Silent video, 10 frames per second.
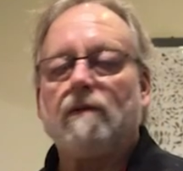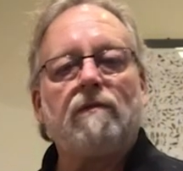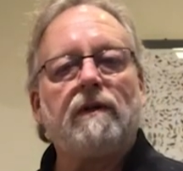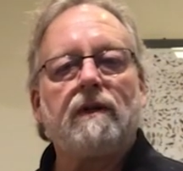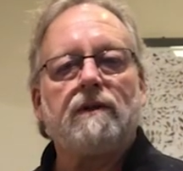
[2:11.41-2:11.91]

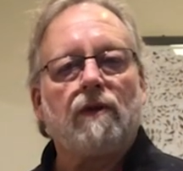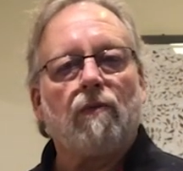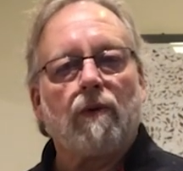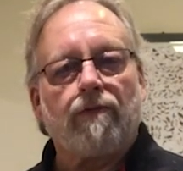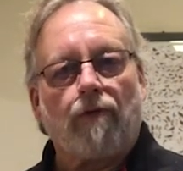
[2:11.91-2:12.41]
we you know,
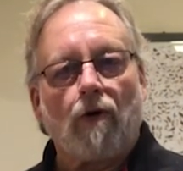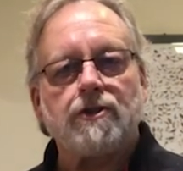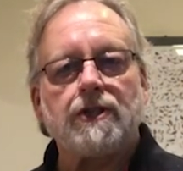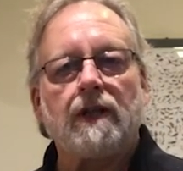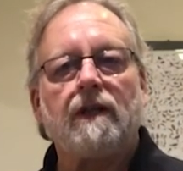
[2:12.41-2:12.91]
we're
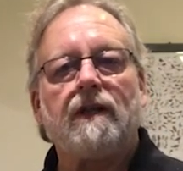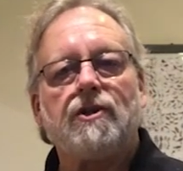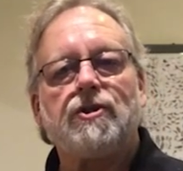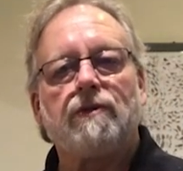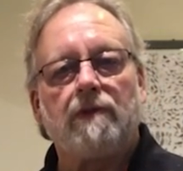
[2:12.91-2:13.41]
forcing the
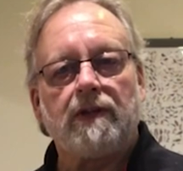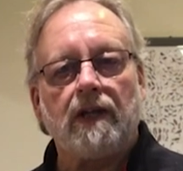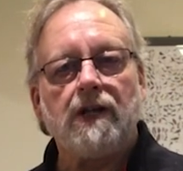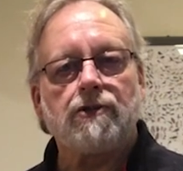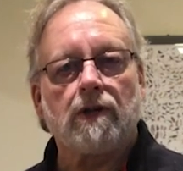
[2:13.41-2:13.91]
issue with
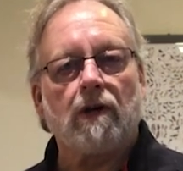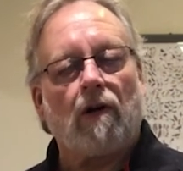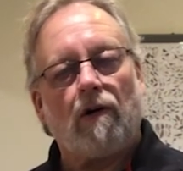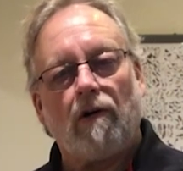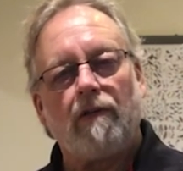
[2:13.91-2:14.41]
nature
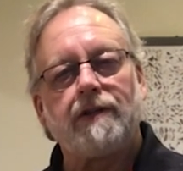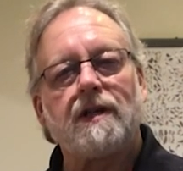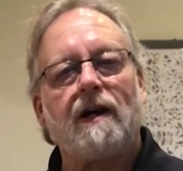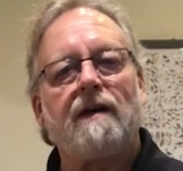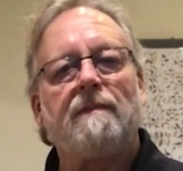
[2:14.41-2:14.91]
all the
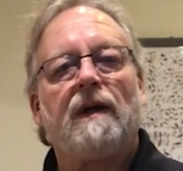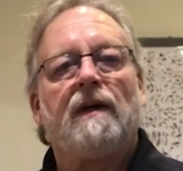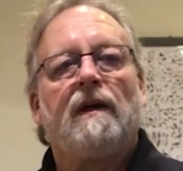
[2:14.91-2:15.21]
time.